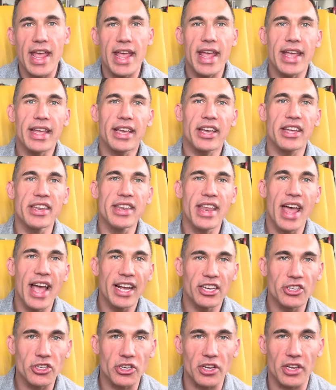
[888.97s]
in
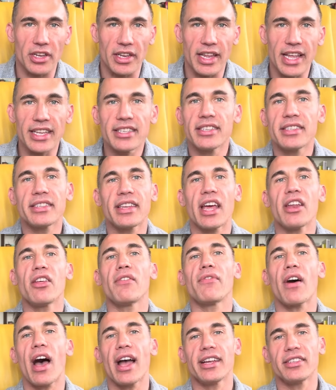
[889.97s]
connection instead
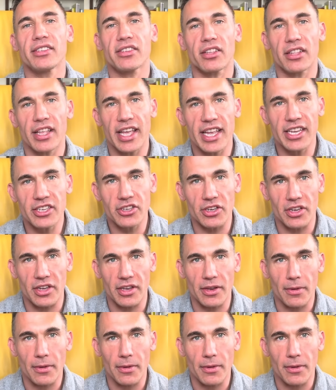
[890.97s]
of isolation.